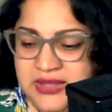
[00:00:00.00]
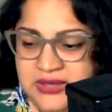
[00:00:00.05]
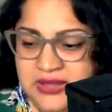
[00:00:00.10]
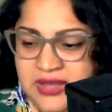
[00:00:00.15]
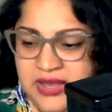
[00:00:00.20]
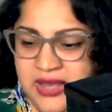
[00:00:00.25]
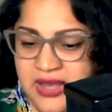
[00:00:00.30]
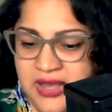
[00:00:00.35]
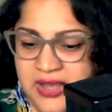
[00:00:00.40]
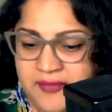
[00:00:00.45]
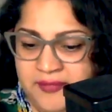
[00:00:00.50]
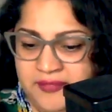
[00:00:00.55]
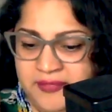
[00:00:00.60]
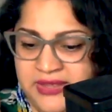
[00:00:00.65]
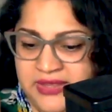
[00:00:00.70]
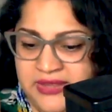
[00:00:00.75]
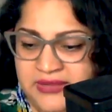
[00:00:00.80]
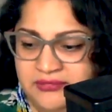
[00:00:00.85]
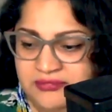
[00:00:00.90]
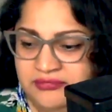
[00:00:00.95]

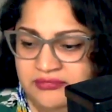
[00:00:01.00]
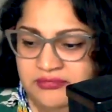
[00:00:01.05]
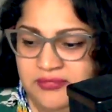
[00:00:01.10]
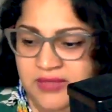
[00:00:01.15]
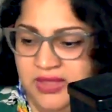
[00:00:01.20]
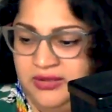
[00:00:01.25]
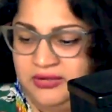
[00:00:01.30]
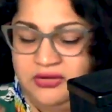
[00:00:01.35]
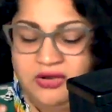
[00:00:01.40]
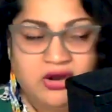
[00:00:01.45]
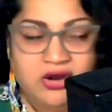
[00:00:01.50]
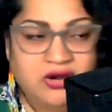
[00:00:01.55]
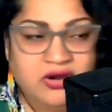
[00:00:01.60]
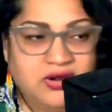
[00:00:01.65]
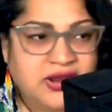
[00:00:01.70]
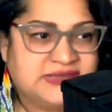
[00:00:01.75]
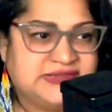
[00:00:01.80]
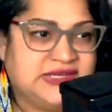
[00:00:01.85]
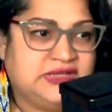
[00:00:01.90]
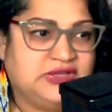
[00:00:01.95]
a car
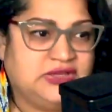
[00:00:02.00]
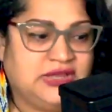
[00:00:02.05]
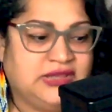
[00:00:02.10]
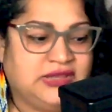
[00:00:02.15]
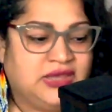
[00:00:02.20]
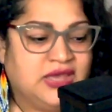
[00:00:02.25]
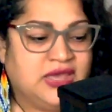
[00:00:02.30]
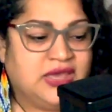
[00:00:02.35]
accident, like